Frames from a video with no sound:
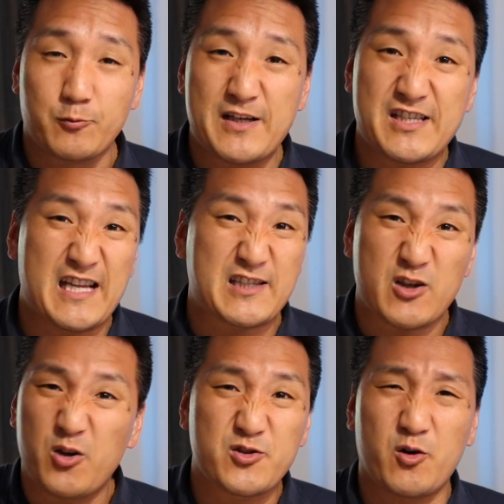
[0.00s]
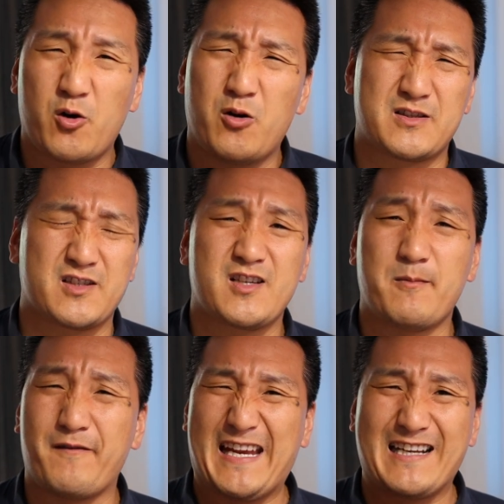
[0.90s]
a region that's also home to some
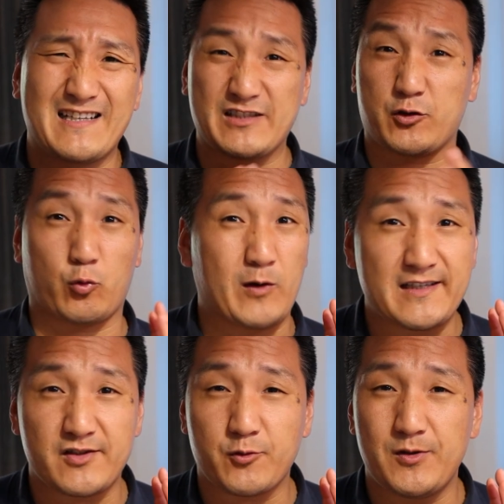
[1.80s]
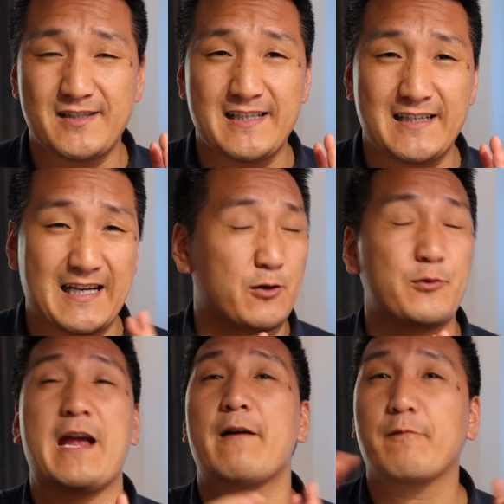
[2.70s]
of Italy's greatest cuisine. I
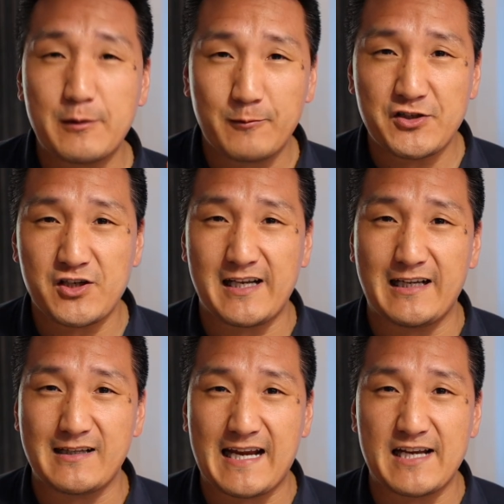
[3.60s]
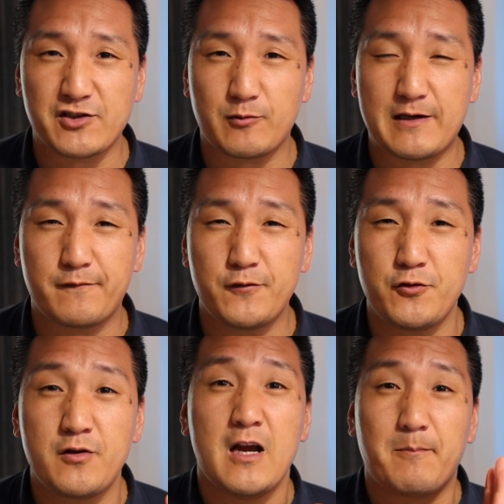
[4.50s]
know every region in Italy has great
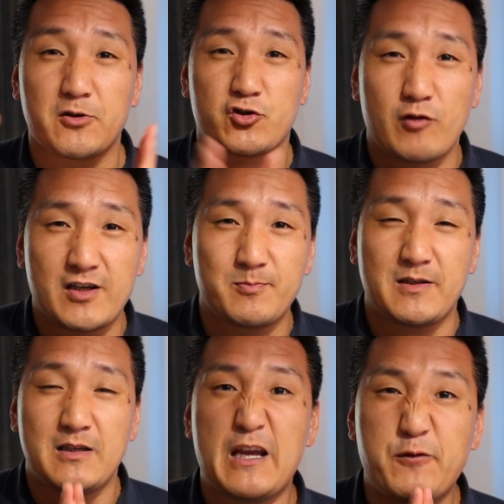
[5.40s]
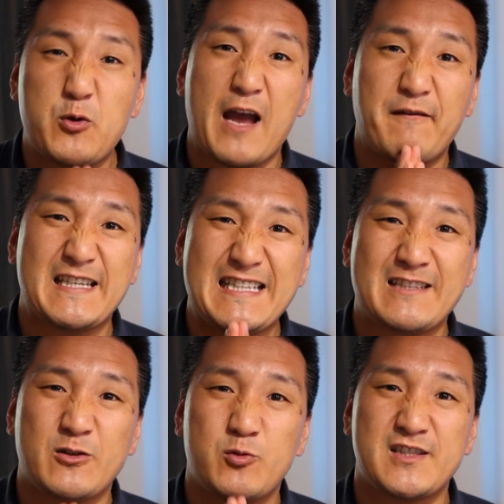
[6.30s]
food, but trust me, if you haven't
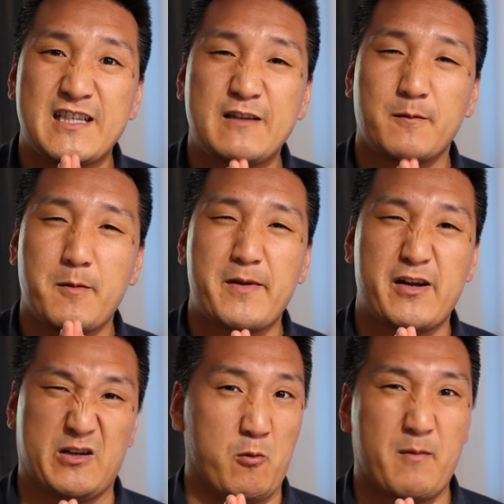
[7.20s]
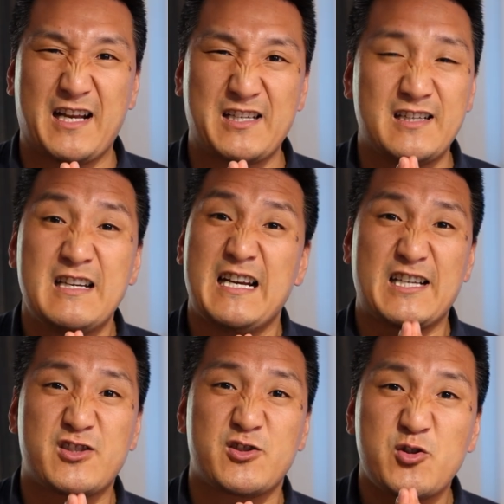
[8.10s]
eaten cuisine from Emilia Romagna,
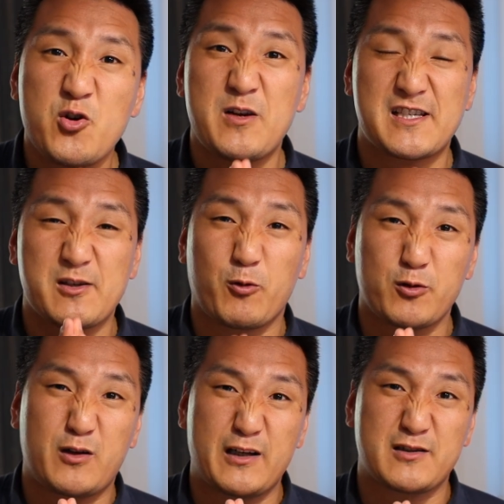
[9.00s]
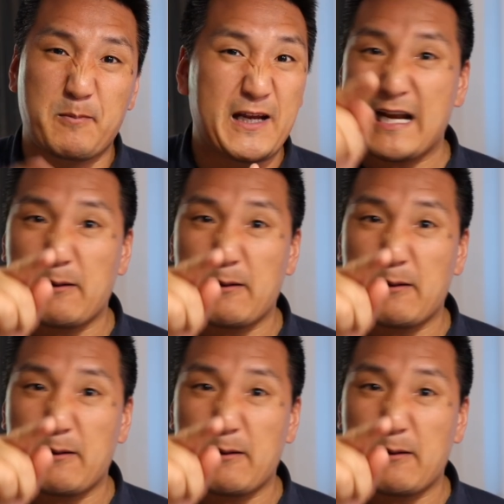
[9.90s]
as soon as the world clears up, get on